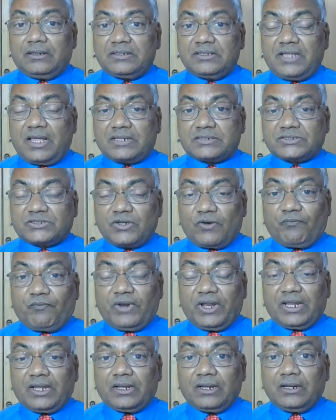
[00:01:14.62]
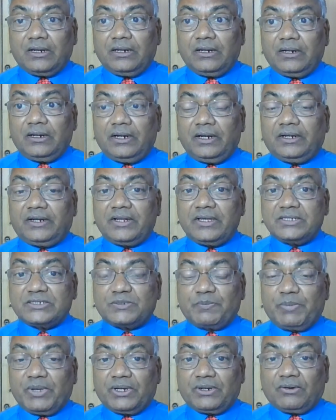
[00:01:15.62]
they are suffering. It is
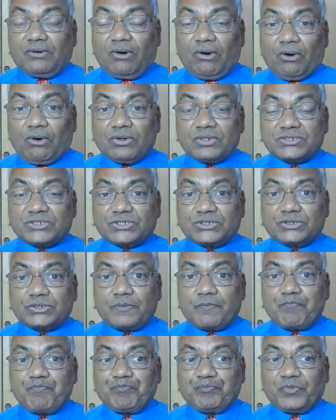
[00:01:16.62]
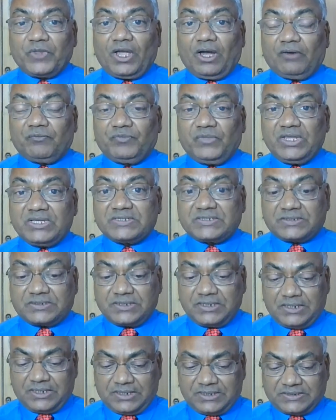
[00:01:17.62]
because of this
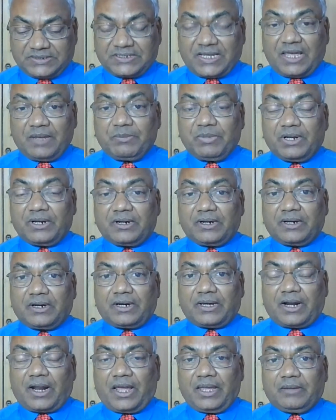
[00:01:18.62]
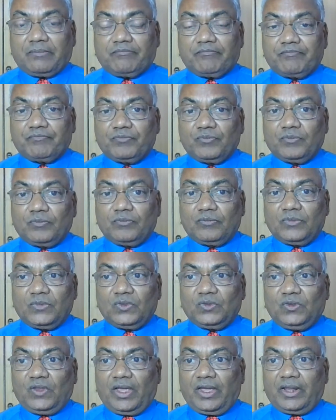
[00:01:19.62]
cyber crime.
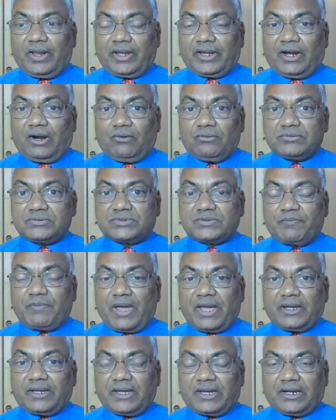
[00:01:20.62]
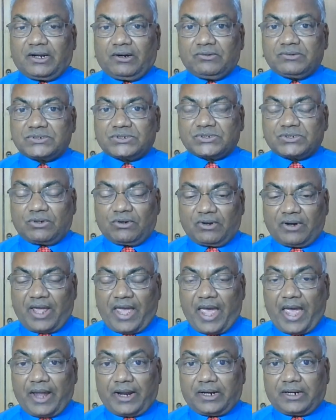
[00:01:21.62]
Their accounts, bank accounts are
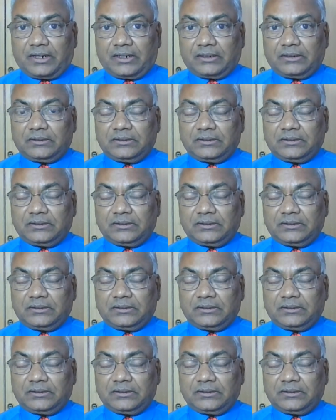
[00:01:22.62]
hacked,